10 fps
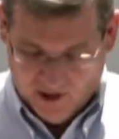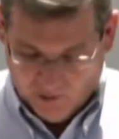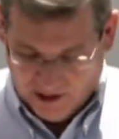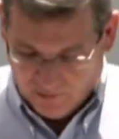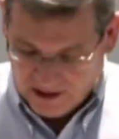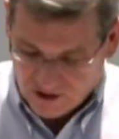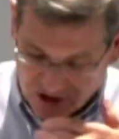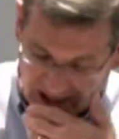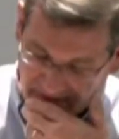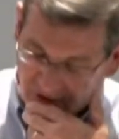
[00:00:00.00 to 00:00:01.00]
We, we
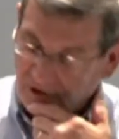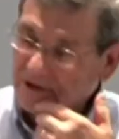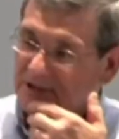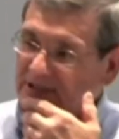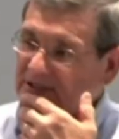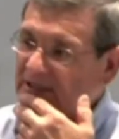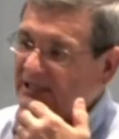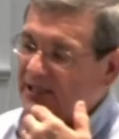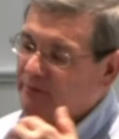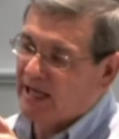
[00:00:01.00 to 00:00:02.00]
discover,
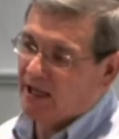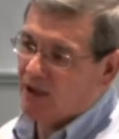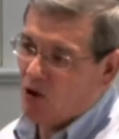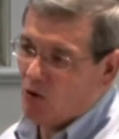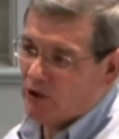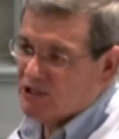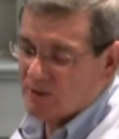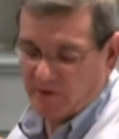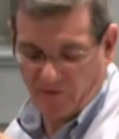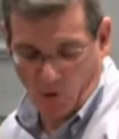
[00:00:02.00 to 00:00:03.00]
but how long is
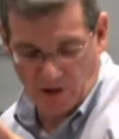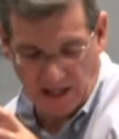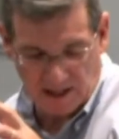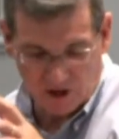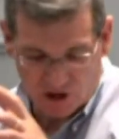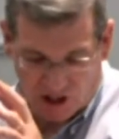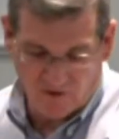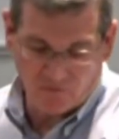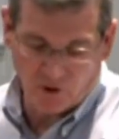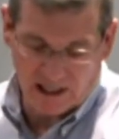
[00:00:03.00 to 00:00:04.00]
it before that
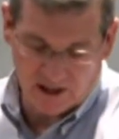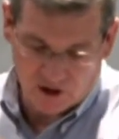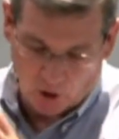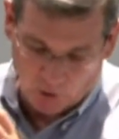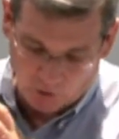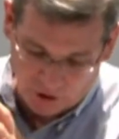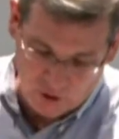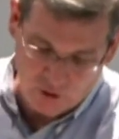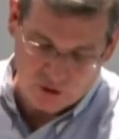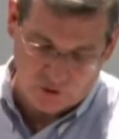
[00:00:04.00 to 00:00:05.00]
discovery is old
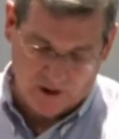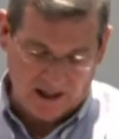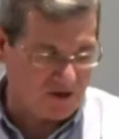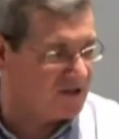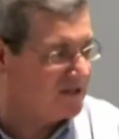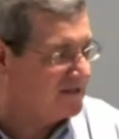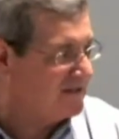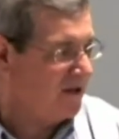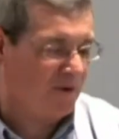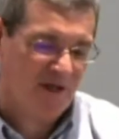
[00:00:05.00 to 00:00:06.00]
news to us?
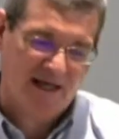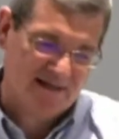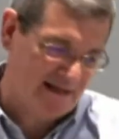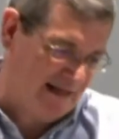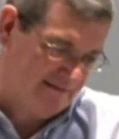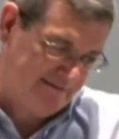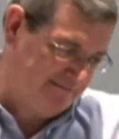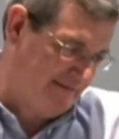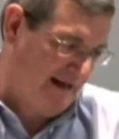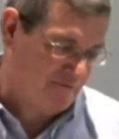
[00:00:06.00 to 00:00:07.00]
Oh, yes, that,
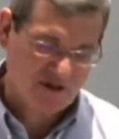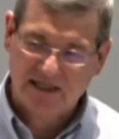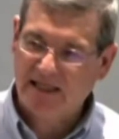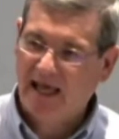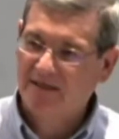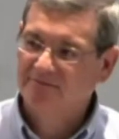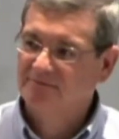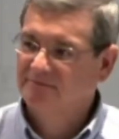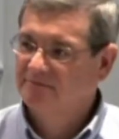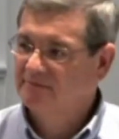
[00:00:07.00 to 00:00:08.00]
I've seen that.
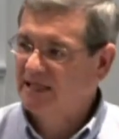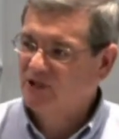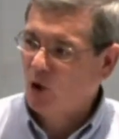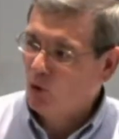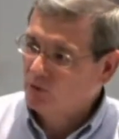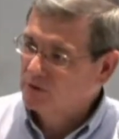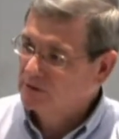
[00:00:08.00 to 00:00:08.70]
That's old.